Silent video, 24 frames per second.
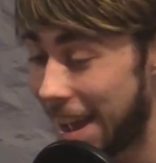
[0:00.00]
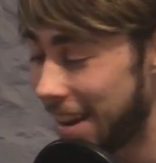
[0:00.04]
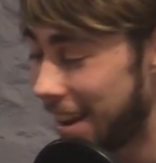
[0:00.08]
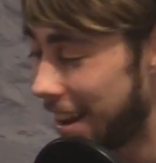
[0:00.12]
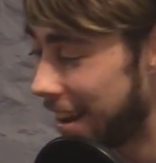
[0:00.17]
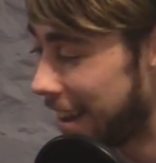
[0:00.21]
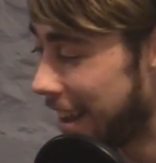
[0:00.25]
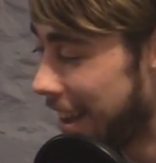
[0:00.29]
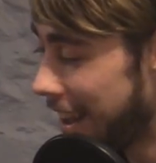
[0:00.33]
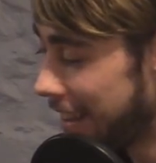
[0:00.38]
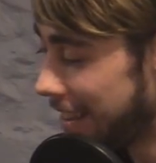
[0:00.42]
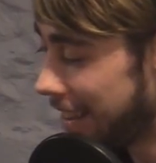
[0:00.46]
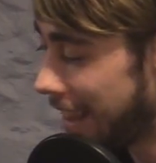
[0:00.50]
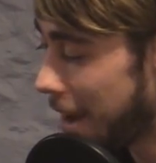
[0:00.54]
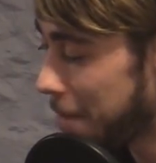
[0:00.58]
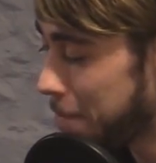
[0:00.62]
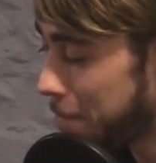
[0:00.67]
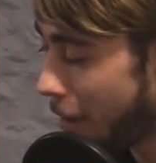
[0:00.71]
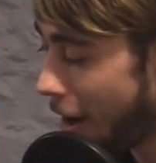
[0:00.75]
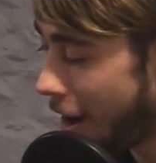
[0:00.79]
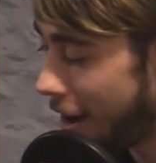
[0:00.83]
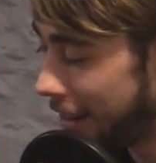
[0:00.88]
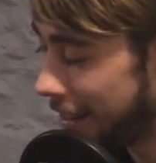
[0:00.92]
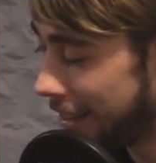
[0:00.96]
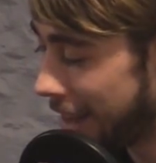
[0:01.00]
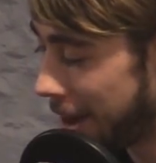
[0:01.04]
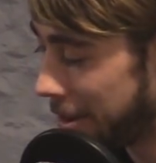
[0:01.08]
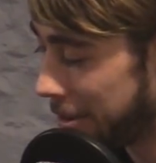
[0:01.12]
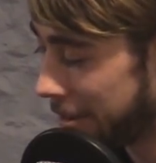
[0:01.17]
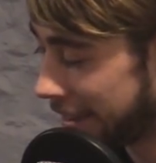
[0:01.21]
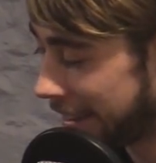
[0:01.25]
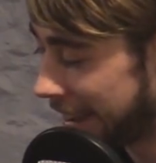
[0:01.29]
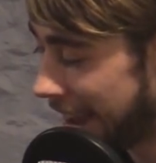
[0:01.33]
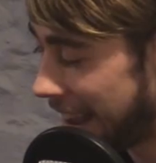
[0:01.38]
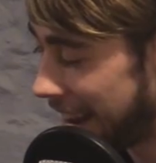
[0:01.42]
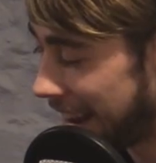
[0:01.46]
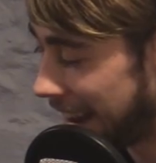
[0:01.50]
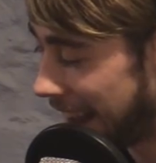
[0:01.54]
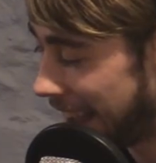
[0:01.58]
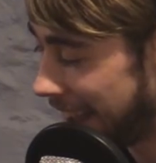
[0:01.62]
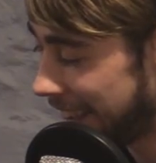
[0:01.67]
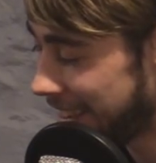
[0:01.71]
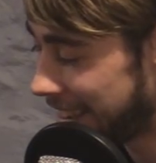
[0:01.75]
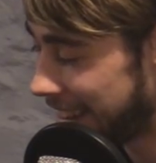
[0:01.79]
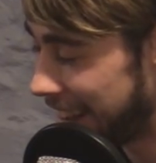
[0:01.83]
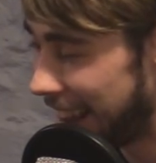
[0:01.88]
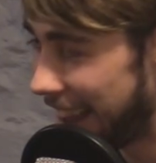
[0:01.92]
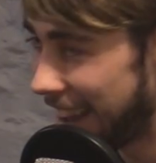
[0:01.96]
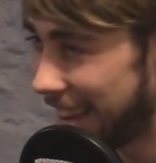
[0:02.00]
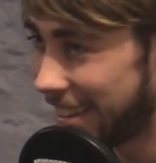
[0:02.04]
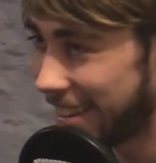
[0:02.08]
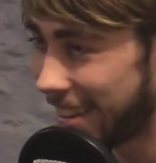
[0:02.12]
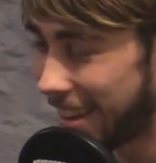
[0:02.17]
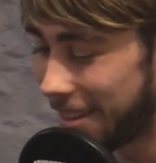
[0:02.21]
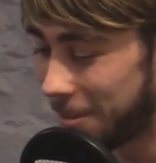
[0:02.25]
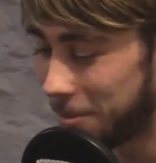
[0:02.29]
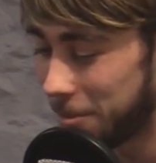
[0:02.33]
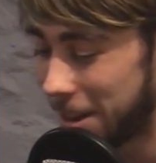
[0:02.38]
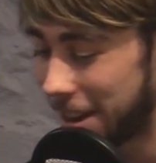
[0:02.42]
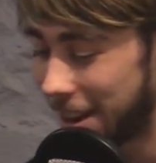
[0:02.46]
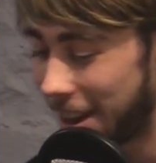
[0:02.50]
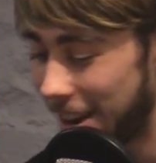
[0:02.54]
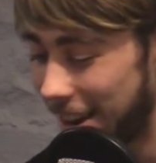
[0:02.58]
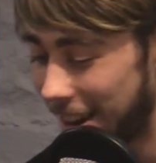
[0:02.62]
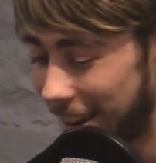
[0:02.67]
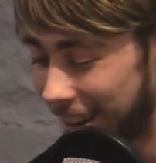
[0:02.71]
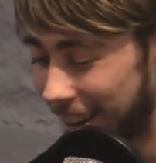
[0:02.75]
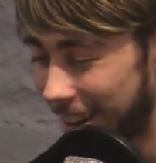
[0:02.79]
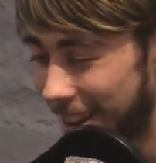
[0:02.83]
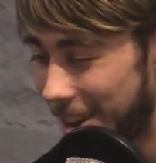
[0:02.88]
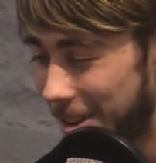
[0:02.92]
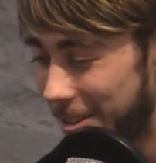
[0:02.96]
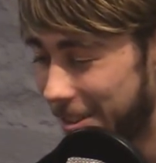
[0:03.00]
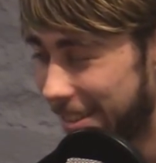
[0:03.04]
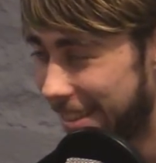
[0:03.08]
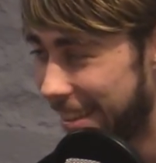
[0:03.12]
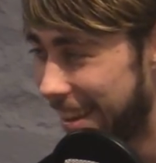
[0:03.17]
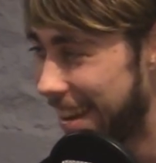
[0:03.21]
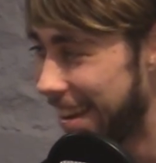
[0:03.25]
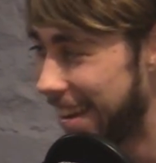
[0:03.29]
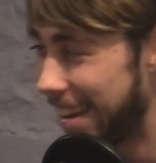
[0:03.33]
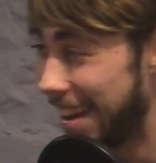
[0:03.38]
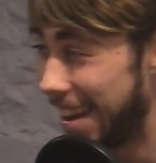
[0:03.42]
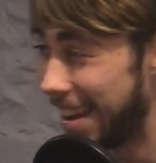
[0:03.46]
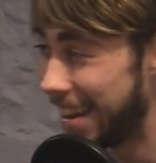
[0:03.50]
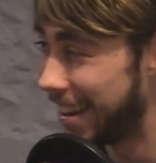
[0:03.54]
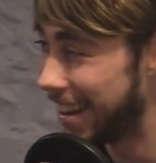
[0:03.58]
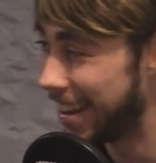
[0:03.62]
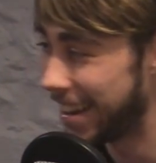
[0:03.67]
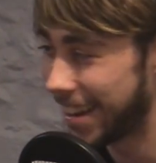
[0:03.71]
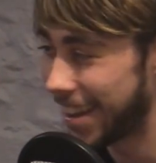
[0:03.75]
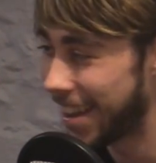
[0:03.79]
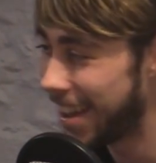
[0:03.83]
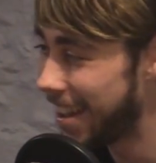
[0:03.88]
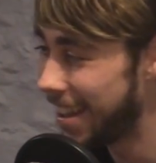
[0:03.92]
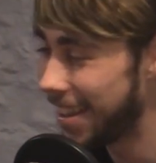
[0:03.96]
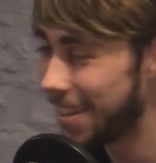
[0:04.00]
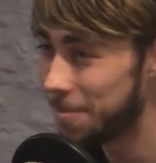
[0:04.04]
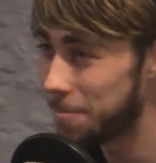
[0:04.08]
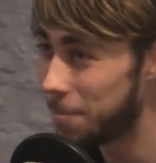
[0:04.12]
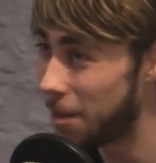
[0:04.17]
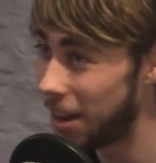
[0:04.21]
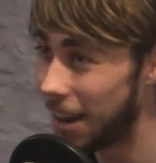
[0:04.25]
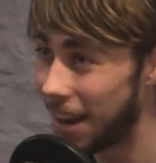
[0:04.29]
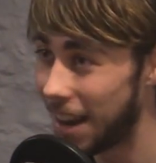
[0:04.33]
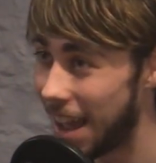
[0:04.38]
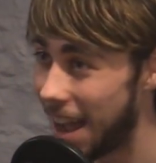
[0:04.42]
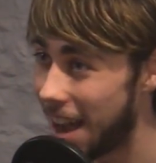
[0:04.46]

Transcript: and like that bottle though was getting less and less as we kind of closed in, and like by the